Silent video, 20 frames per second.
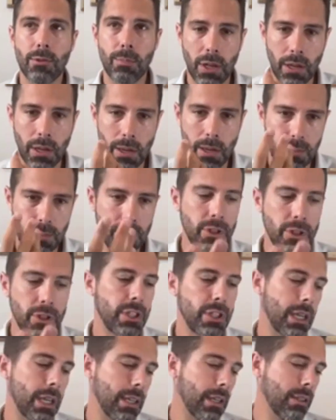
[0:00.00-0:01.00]
But I
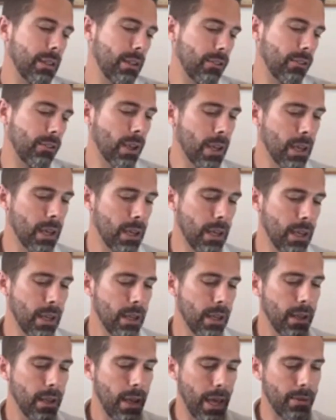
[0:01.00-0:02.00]
appreciate in this
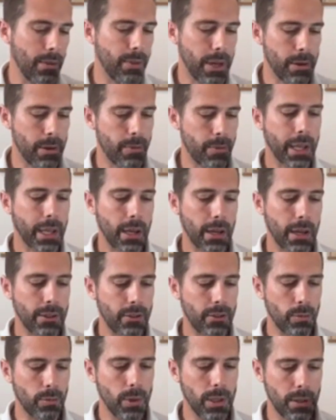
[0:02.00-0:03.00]
heavily
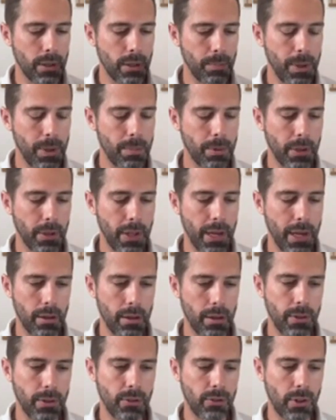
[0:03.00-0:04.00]
regulated world, the people at the head
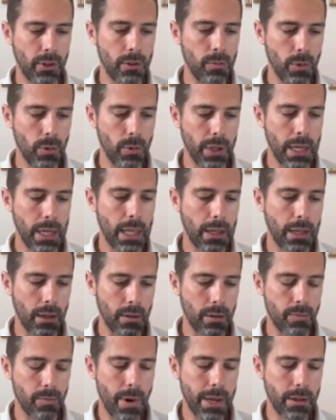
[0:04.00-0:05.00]
office don't want any kind
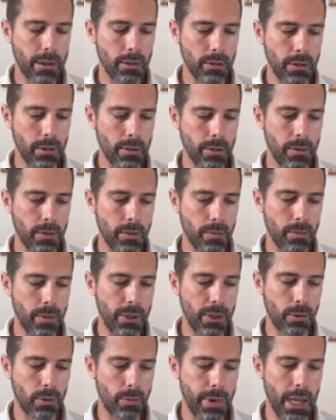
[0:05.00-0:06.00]
of record of the
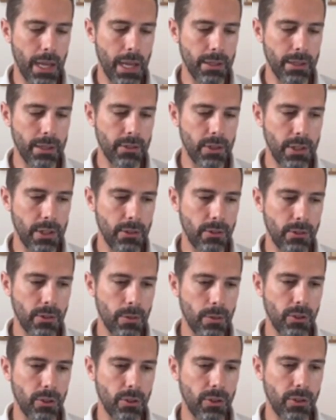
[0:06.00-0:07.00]
risk realities,
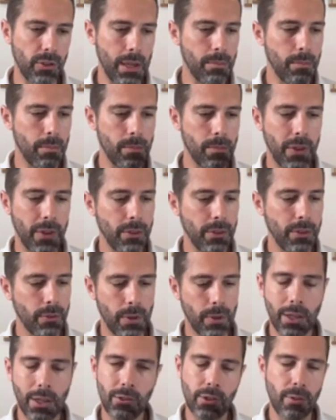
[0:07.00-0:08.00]
which then
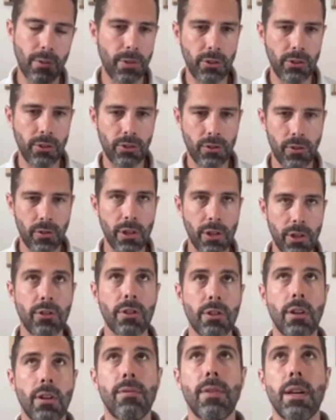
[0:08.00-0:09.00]
that's the
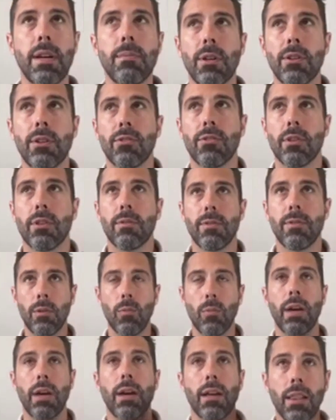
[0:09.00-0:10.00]
frustration I find myself in, and
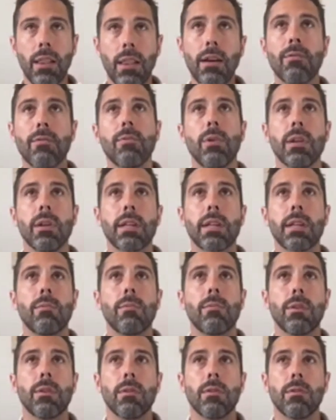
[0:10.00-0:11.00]
why I love
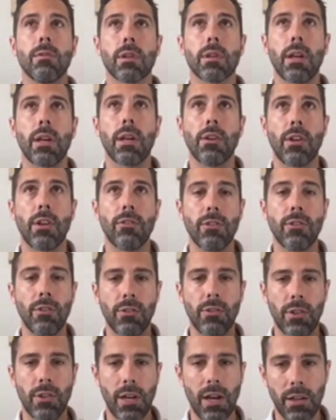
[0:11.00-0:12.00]
working with
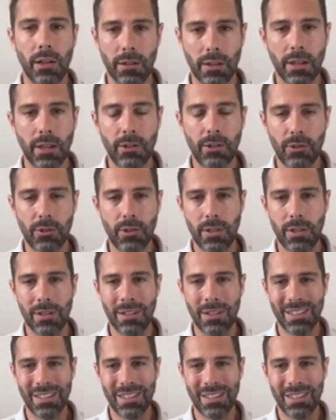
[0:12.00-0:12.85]
organizations that aren't listed.